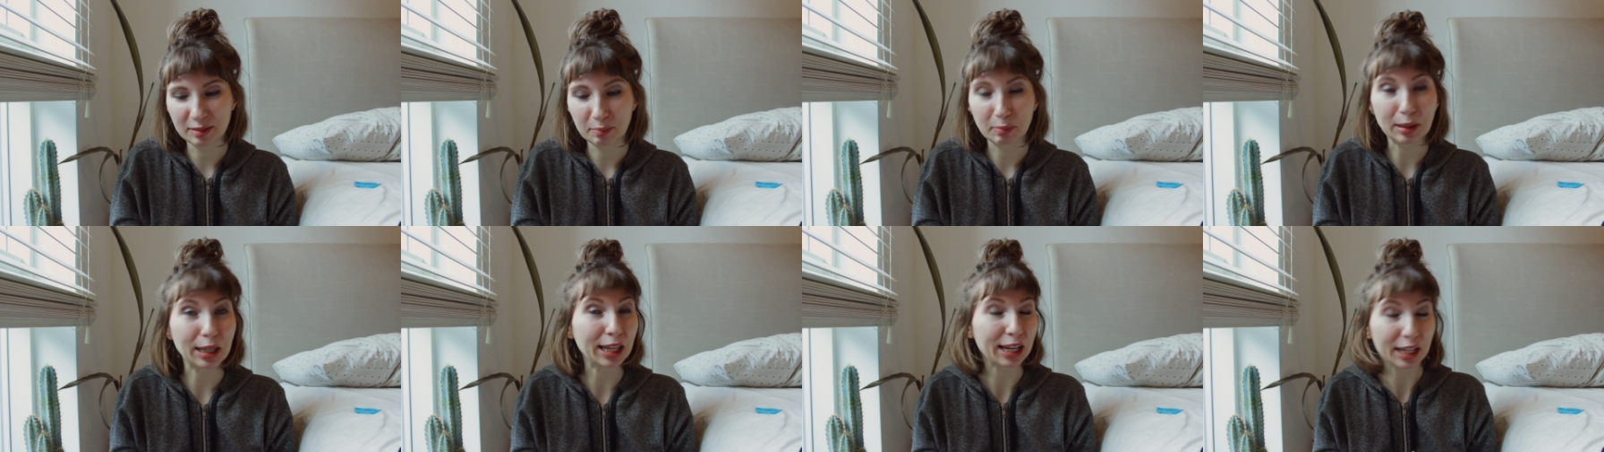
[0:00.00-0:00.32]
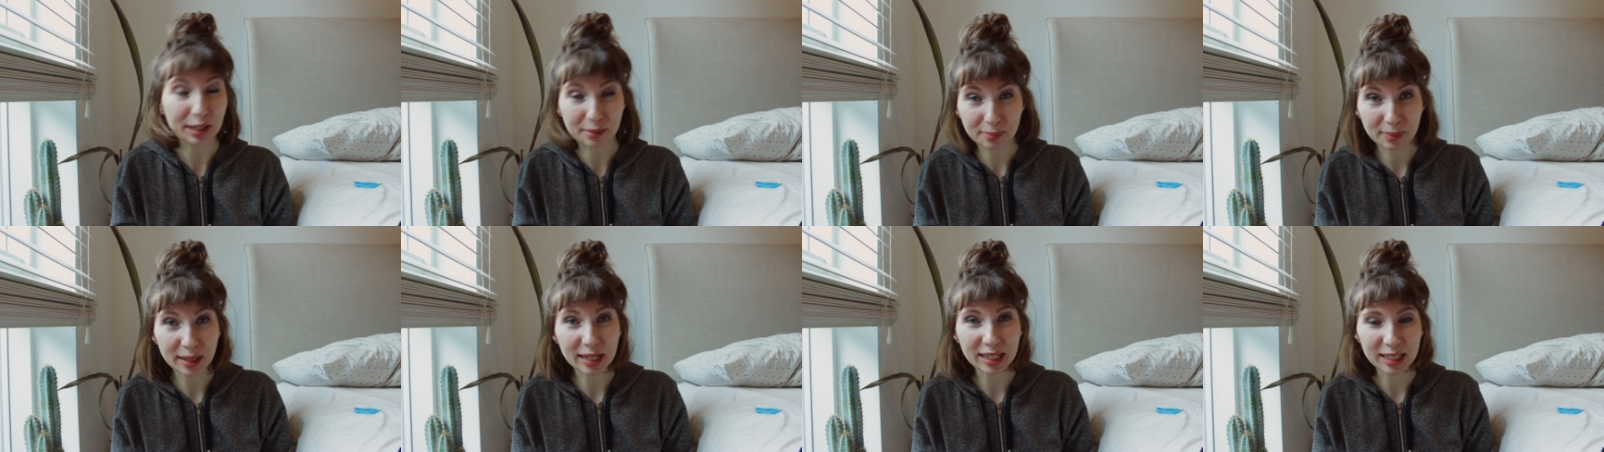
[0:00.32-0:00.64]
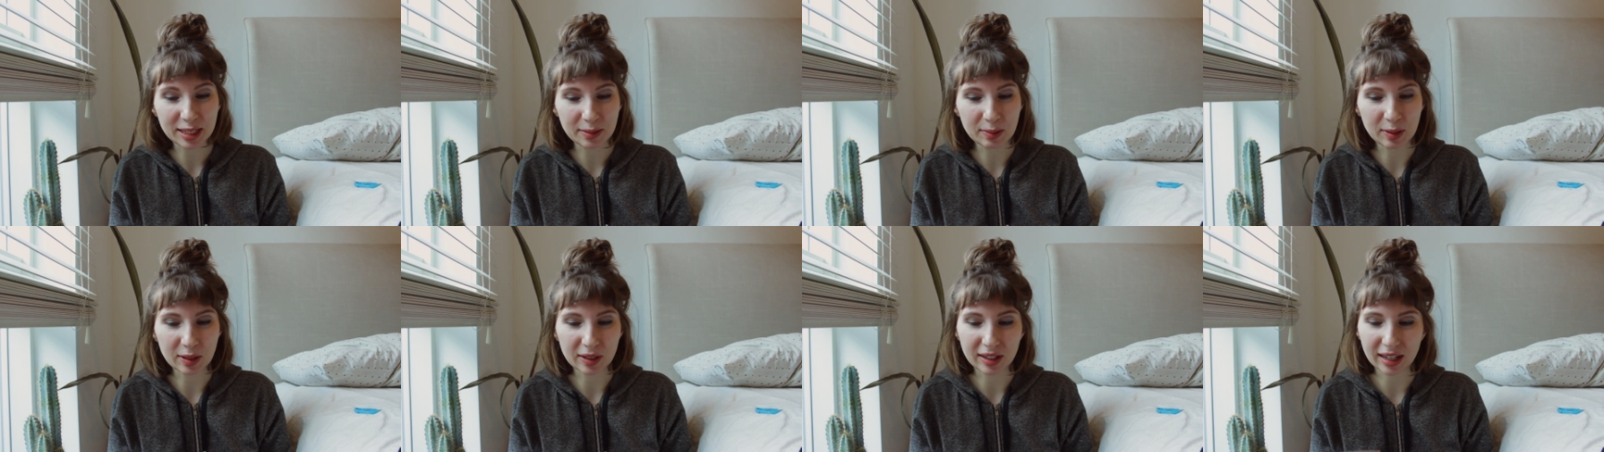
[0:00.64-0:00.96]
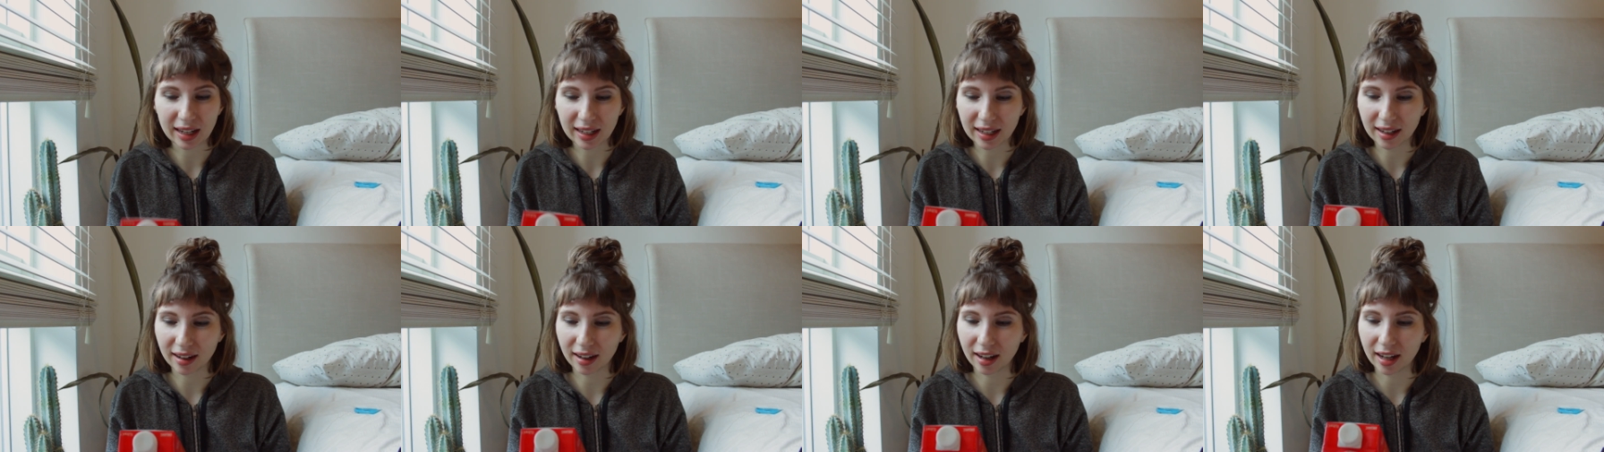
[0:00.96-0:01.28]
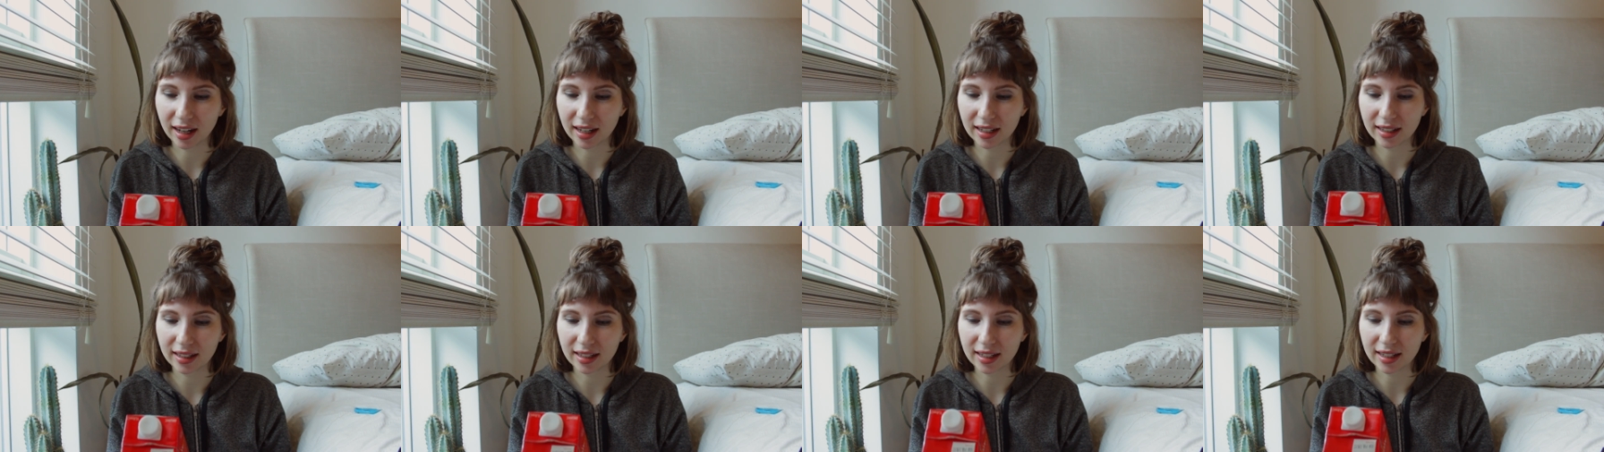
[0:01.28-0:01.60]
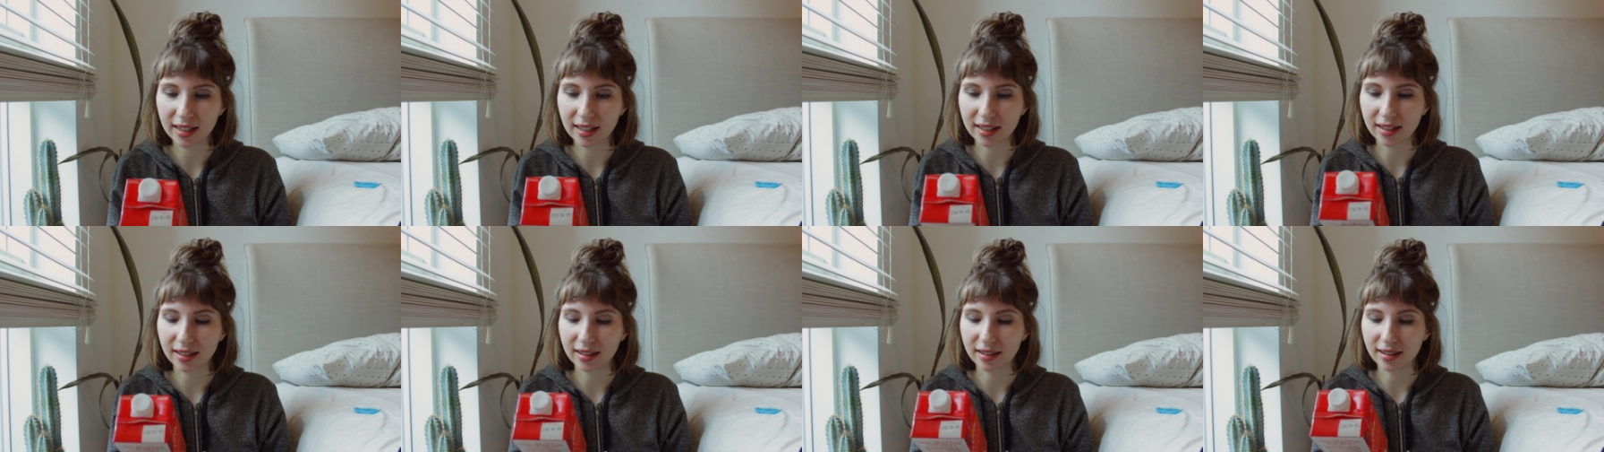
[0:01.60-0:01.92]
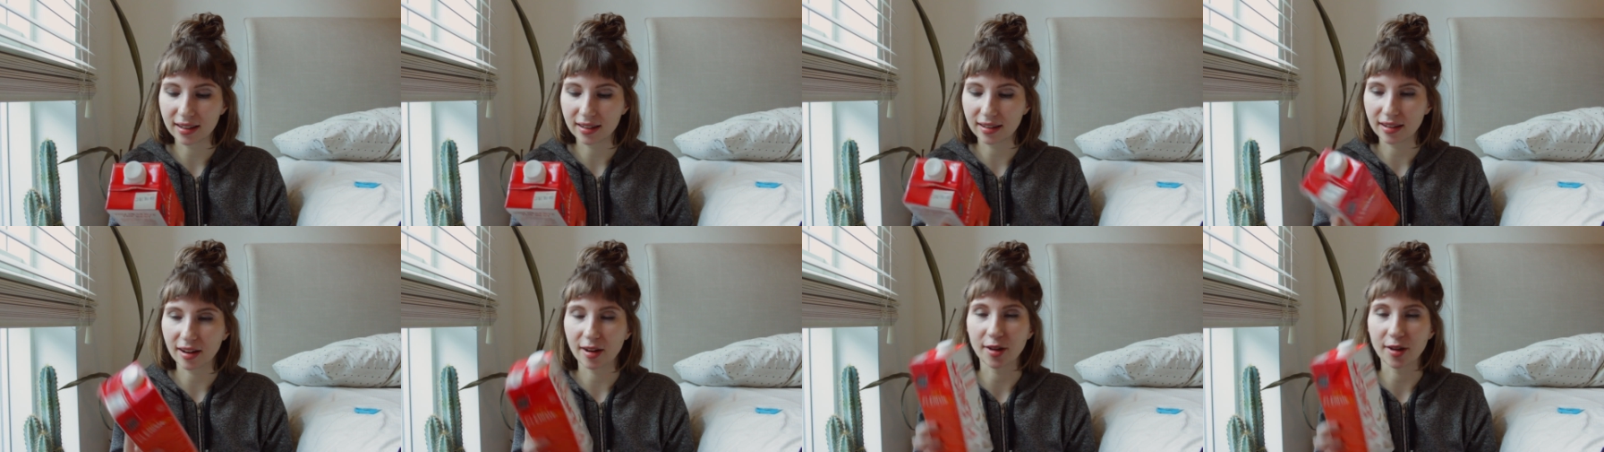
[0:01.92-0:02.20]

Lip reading: plant-based milk I got is